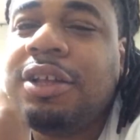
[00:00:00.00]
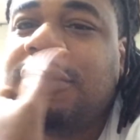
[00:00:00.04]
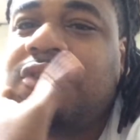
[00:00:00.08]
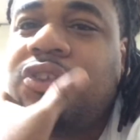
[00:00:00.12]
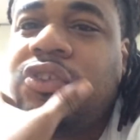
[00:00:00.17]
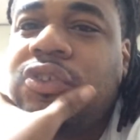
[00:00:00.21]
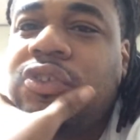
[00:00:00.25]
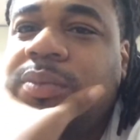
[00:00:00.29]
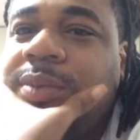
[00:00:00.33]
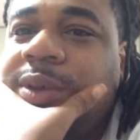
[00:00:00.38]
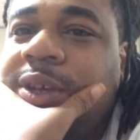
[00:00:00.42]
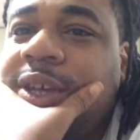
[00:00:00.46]

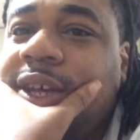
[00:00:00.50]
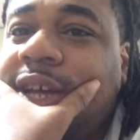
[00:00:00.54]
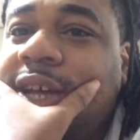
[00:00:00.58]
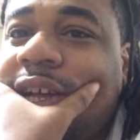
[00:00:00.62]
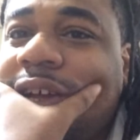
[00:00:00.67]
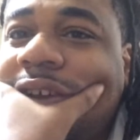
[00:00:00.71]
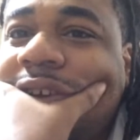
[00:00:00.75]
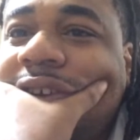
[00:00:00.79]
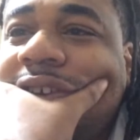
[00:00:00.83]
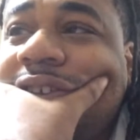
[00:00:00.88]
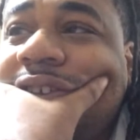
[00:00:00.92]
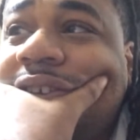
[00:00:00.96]
To be
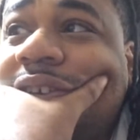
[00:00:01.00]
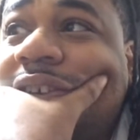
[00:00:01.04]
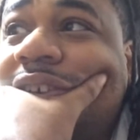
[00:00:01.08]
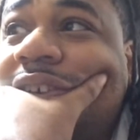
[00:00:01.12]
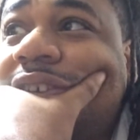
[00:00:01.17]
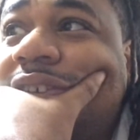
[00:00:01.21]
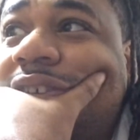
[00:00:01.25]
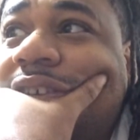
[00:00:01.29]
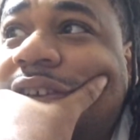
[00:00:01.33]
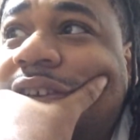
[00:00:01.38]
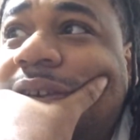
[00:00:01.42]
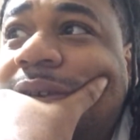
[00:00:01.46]
honest, this
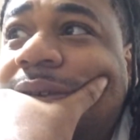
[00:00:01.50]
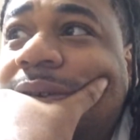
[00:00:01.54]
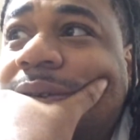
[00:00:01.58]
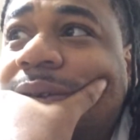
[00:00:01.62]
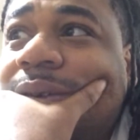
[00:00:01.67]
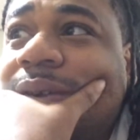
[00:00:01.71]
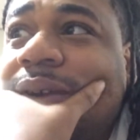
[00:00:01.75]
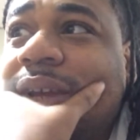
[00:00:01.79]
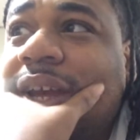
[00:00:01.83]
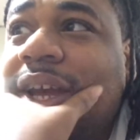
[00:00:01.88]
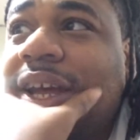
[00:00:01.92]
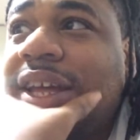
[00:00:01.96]

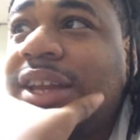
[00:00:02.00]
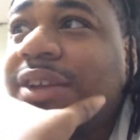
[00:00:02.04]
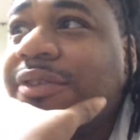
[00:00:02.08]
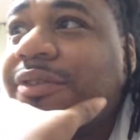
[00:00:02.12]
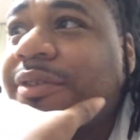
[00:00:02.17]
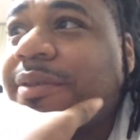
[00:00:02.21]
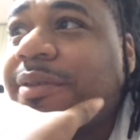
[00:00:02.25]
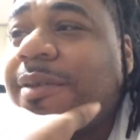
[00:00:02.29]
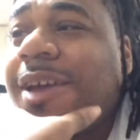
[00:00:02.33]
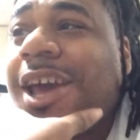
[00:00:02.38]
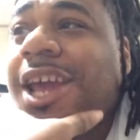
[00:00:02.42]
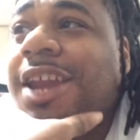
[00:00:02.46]
song kind of
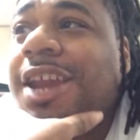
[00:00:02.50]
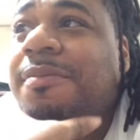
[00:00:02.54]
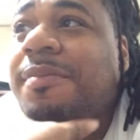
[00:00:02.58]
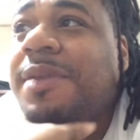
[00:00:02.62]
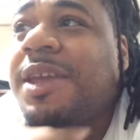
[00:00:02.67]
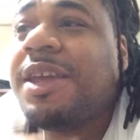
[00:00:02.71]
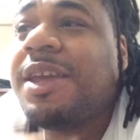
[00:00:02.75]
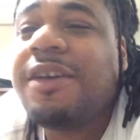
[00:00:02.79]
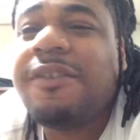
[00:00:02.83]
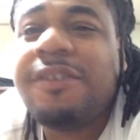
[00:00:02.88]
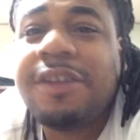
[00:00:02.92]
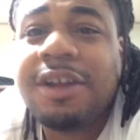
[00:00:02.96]
reminded me
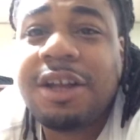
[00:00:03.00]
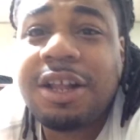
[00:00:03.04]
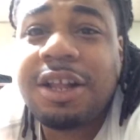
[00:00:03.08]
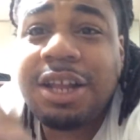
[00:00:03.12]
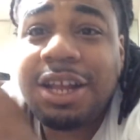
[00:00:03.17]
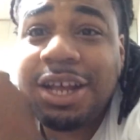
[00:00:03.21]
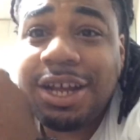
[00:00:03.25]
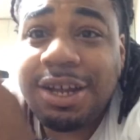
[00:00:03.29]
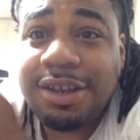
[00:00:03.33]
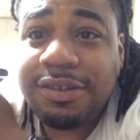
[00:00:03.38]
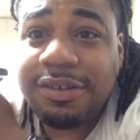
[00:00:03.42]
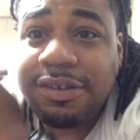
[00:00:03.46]
of the
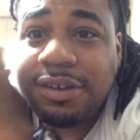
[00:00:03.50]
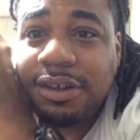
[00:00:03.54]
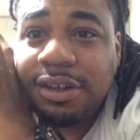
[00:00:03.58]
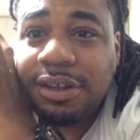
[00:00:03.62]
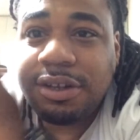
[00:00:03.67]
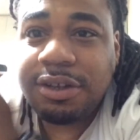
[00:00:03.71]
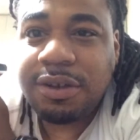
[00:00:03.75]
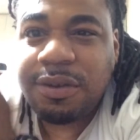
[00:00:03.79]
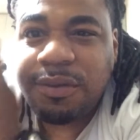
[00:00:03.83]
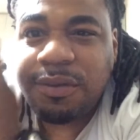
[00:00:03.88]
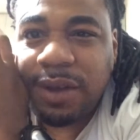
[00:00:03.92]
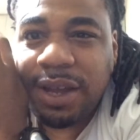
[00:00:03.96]
classic
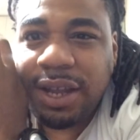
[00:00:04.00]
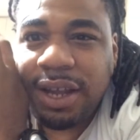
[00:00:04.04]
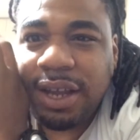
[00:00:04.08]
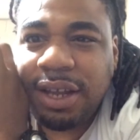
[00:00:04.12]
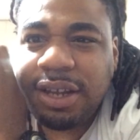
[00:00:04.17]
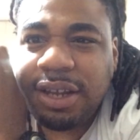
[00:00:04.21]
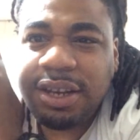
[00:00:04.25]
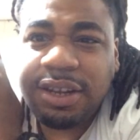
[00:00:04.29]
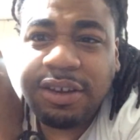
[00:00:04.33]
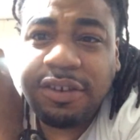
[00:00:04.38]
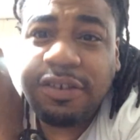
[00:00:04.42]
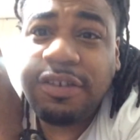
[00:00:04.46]
Lil
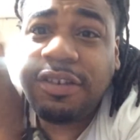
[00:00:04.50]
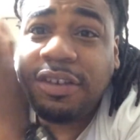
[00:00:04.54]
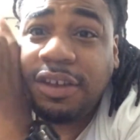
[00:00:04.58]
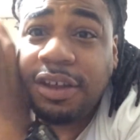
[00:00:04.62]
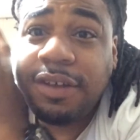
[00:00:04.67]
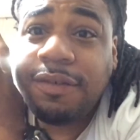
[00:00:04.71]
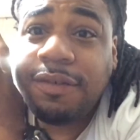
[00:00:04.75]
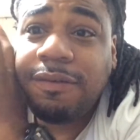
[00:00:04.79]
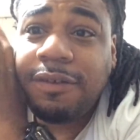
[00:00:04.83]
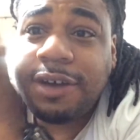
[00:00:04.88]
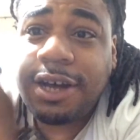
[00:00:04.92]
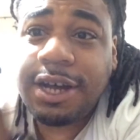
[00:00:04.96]
Wayne. This shit
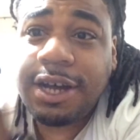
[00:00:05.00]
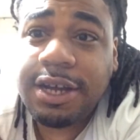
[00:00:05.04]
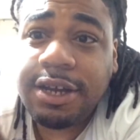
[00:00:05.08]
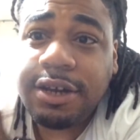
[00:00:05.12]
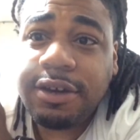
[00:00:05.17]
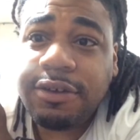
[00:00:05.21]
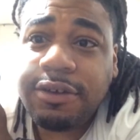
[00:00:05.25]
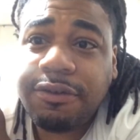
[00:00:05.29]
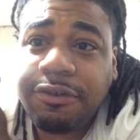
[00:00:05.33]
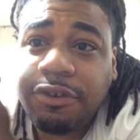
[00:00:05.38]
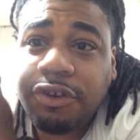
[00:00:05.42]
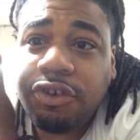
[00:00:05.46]
fire,
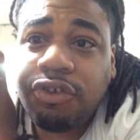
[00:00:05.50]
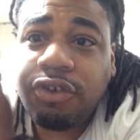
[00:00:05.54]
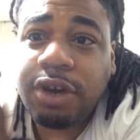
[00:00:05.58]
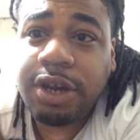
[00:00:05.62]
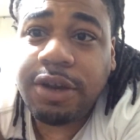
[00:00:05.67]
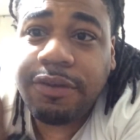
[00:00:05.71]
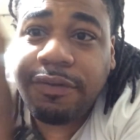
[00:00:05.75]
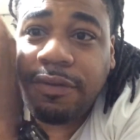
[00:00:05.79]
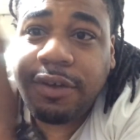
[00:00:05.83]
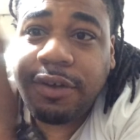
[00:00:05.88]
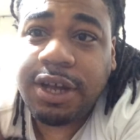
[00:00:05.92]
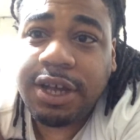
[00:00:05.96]
straight
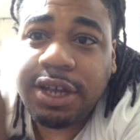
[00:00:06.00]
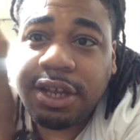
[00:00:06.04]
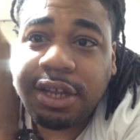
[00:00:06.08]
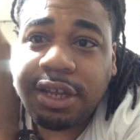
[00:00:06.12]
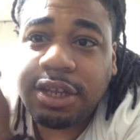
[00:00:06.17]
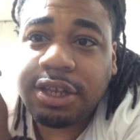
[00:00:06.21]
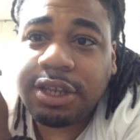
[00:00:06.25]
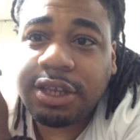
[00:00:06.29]
fire.